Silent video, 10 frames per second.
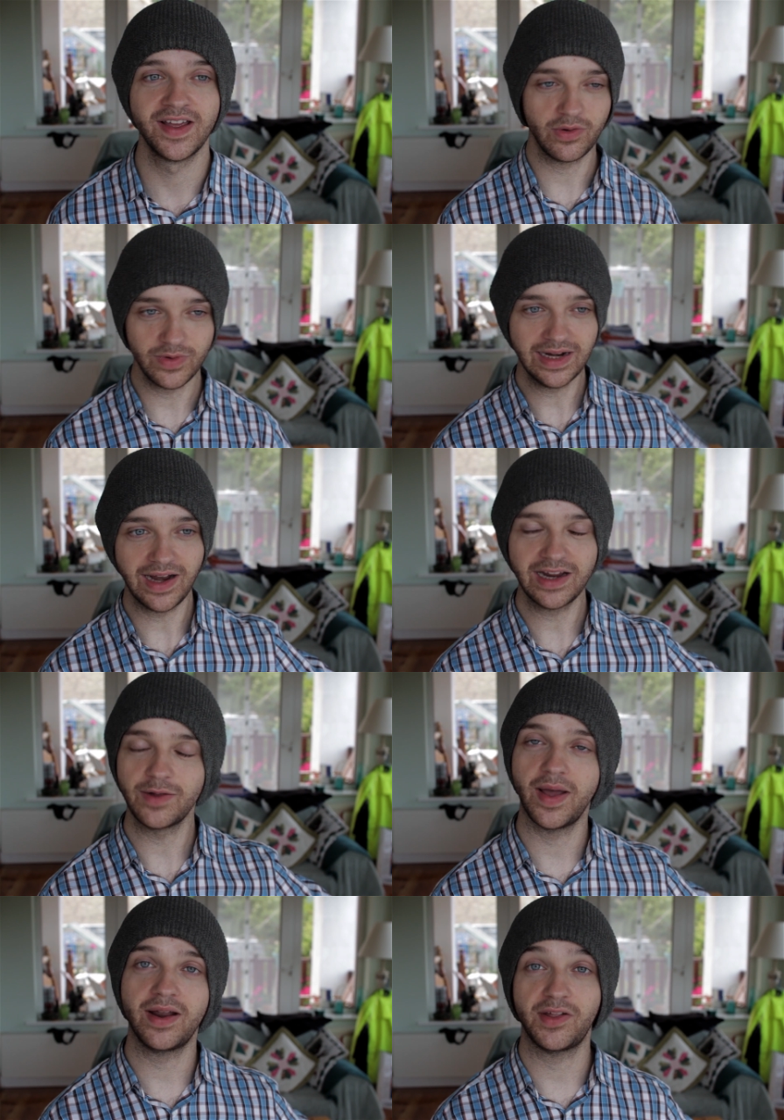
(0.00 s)
What I really like
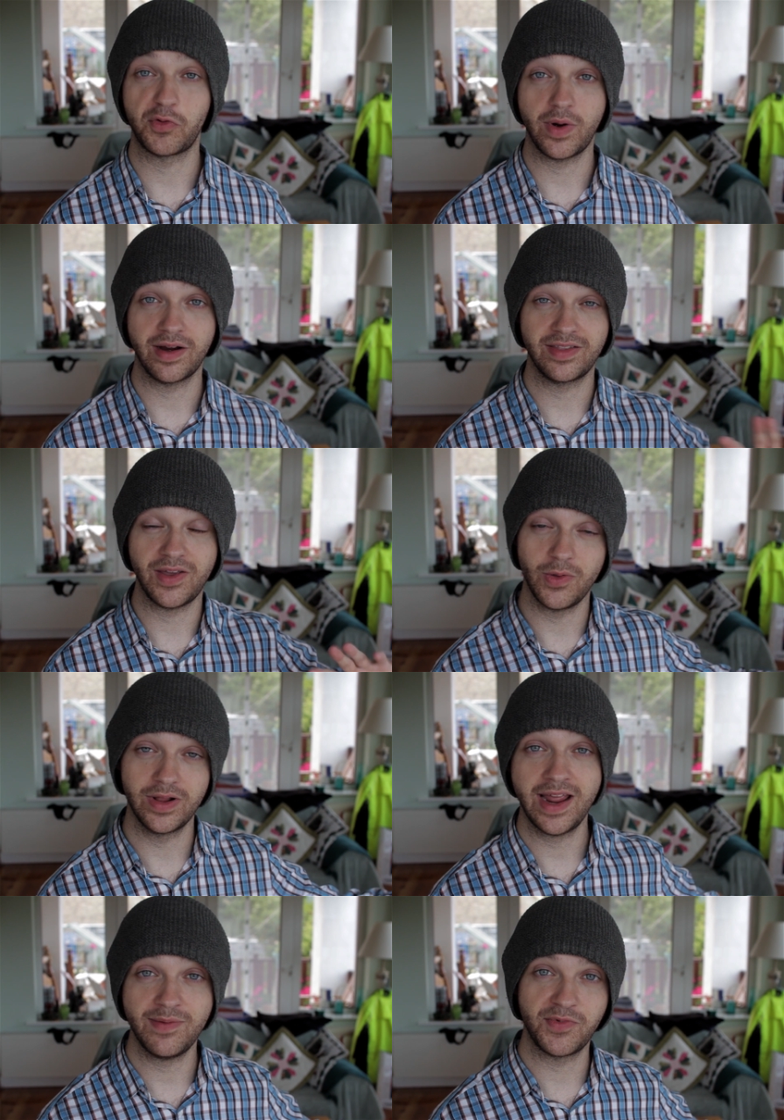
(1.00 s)
about it is where the old
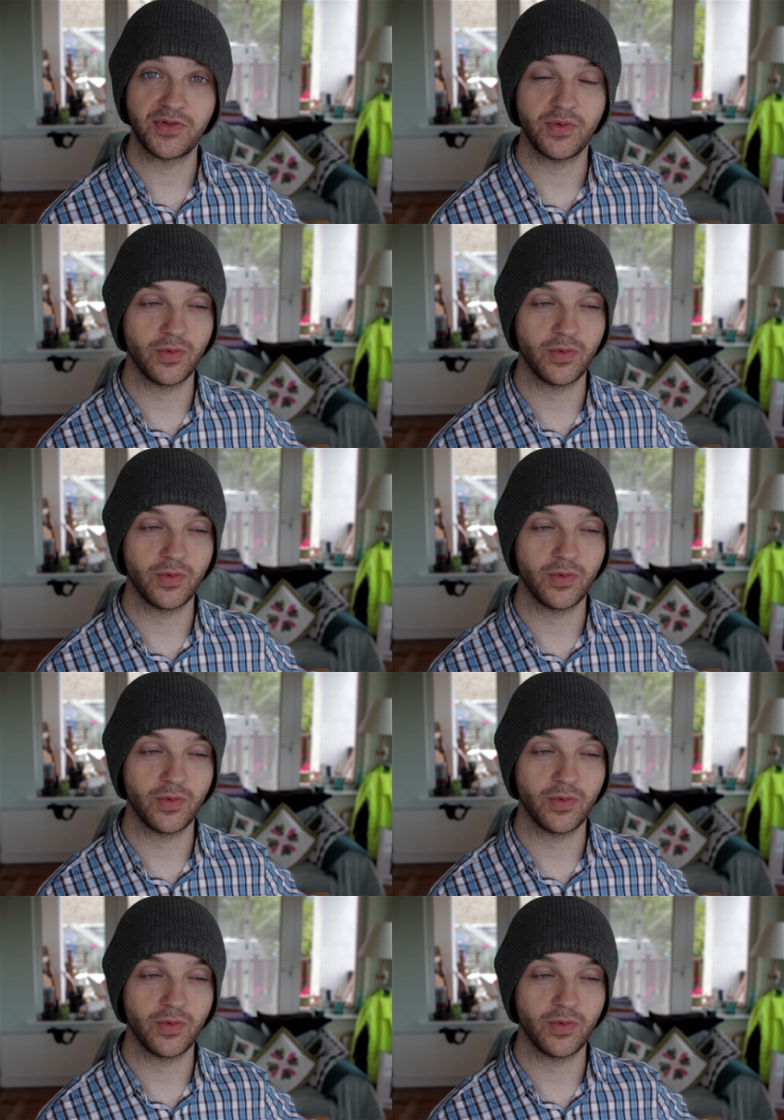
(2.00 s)
games